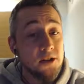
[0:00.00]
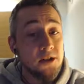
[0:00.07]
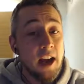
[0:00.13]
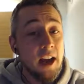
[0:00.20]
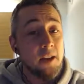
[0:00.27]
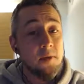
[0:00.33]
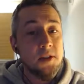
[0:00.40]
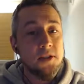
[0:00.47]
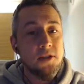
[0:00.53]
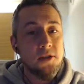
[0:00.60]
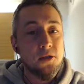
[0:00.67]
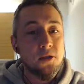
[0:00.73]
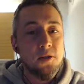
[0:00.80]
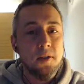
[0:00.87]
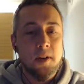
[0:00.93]

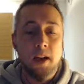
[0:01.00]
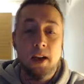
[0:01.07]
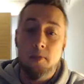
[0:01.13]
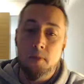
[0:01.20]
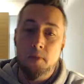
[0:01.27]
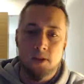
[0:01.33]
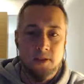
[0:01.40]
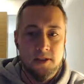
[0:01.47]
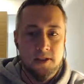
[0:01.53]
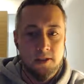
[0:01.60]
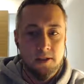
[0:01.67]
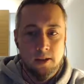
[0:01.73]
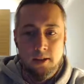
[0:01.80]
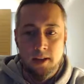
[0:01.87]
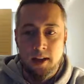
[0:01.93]
Kalamazoo? Well, Murphy's is a
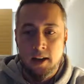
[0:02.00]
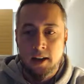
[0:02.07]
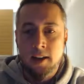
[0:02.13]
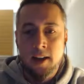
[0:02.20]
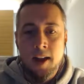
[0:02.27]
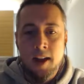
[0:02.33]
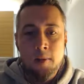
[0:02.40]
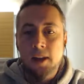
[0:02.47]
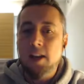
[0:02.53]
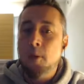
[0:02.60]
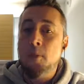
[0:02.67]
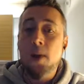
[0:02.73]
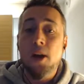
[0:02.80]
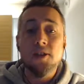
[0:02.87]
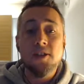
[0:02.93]
little light, but like
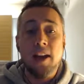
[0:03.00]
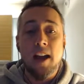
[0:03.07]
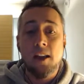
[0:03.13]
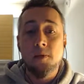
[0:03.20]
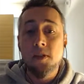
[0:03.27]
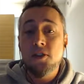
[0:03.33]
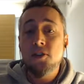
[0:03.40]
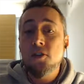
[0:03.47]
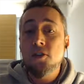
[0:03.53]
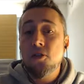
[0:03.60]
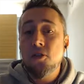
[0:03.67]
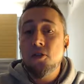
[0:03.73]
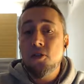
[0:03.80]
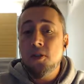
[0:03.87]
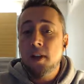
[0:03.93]
a Bell's
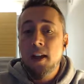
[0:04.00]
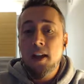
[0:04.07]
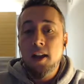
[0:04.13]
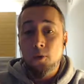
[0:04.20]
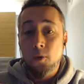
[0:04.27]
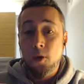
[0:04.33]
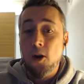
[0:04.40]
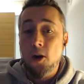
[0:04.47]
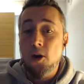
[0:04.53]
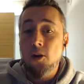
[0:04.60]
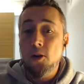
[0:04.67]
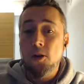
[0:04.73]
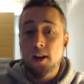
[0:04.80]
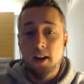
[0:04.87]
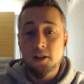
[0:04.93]
Kalamazoo,
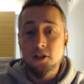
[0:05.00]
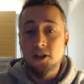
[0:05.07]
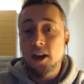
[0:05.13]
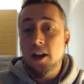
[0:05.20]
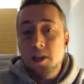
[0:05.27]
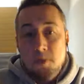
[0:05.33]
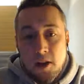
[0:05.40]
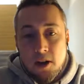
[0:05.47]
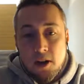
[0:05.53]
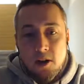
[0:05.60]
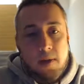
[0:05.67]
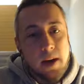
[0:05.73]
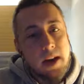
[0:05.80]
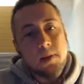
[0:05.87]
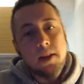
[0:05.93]
Rogue uh,
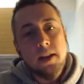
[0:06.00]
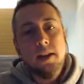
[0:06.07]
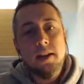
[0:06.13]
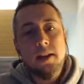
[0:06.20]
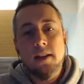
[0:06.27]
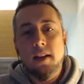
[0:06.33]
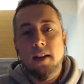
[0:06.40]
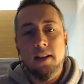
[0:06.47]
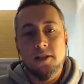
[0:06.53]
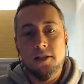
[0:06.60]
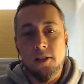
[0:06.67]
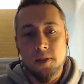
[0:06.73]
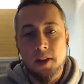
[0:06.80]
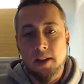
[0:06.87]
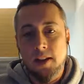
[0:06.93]
Shakespeare, maybe uh,
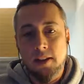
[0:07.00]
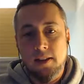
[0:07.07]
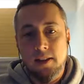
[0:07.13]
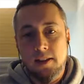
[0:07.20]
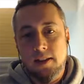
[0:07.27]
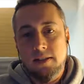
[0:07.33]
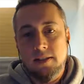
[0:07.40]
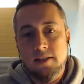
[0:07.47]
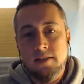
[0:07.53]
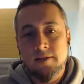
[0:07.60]
something like that.